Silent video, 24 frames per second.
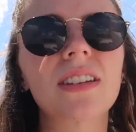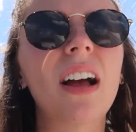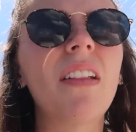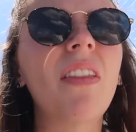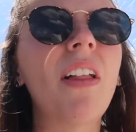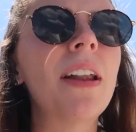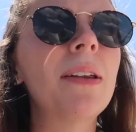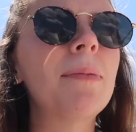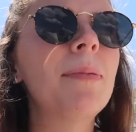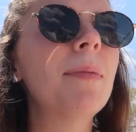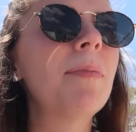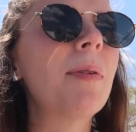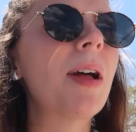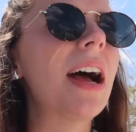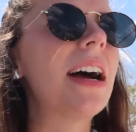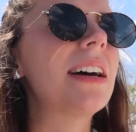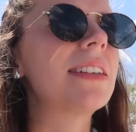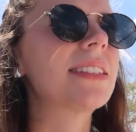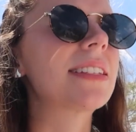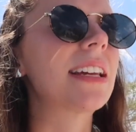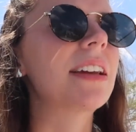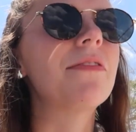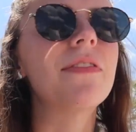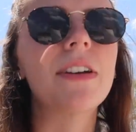A lot of people
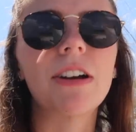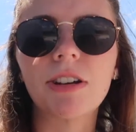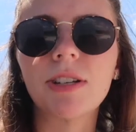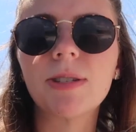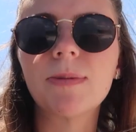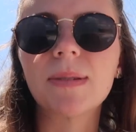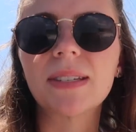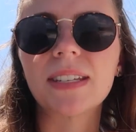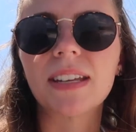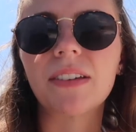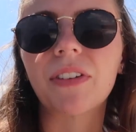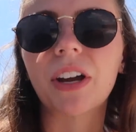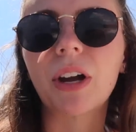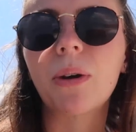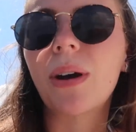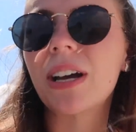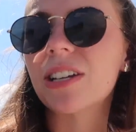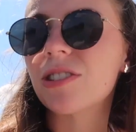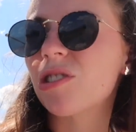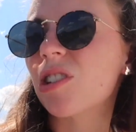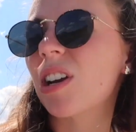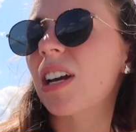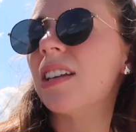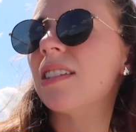ask like very specific
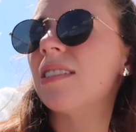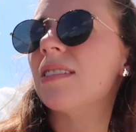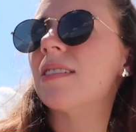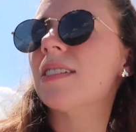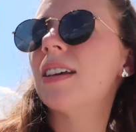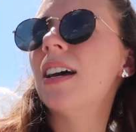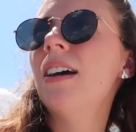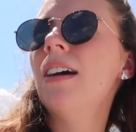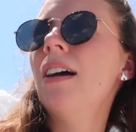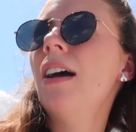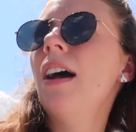questions.